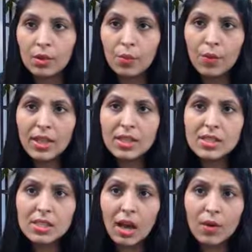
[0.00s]
When
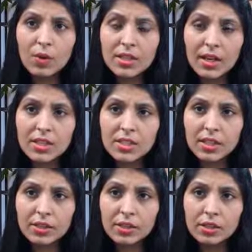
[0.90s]
this car will touch
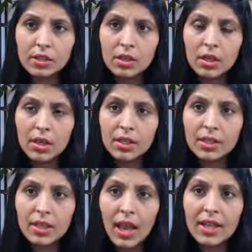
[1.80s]
here,
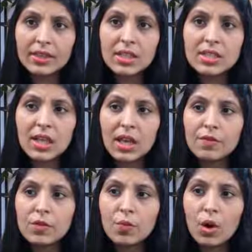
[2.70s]
at that
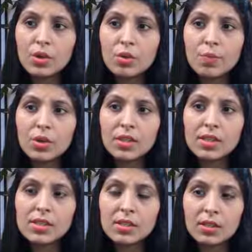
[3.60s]
time we want to put
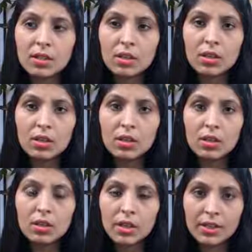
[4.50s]
the circle
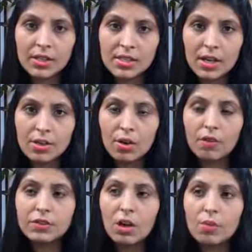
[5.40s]
in the center
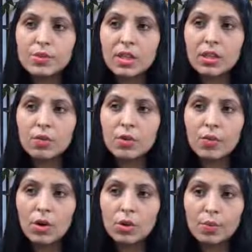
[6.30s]
of the object, we
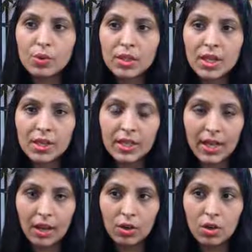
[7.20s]
want to put the
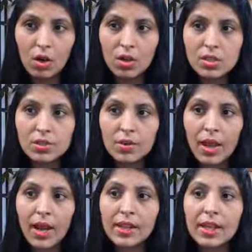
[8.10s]
rectangle also,
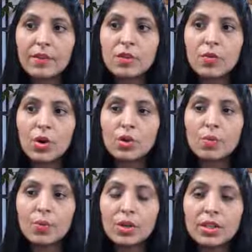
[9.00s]
and then we want to
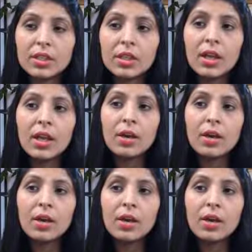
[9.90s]
put the